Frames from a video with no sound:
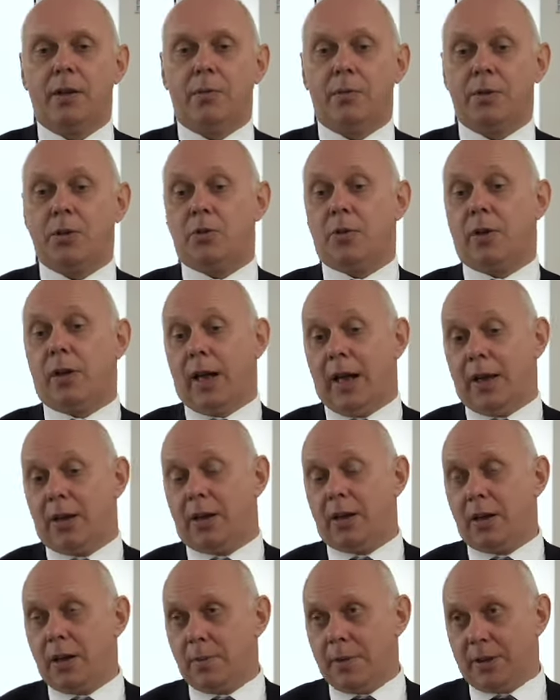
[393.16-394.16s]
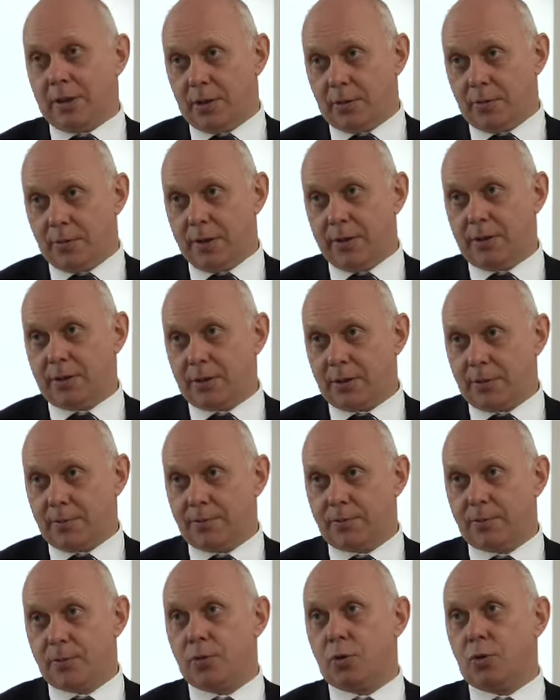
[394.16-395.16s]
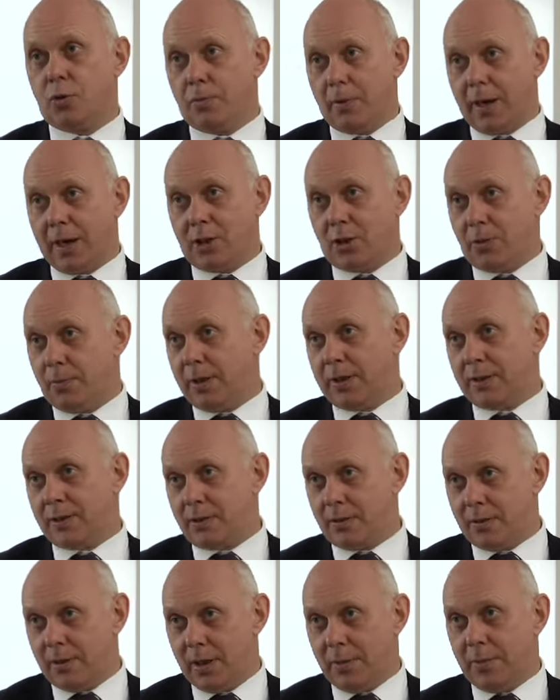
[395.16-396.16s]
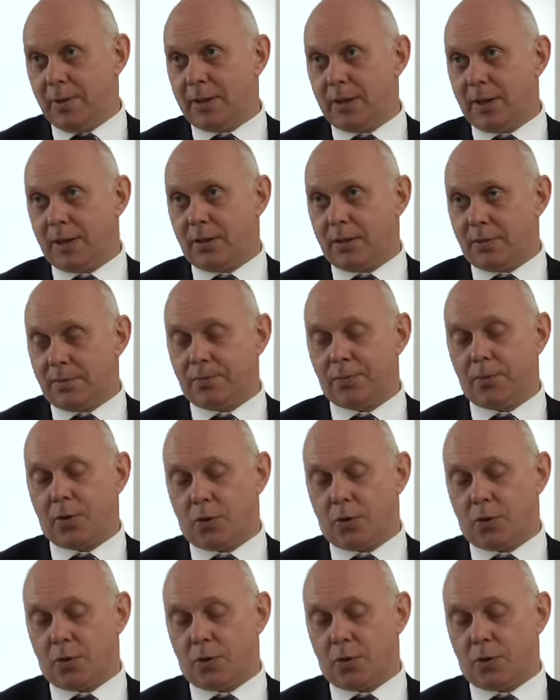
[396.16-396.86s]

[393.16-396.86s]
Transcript: which had a limited risk, too much, but limited,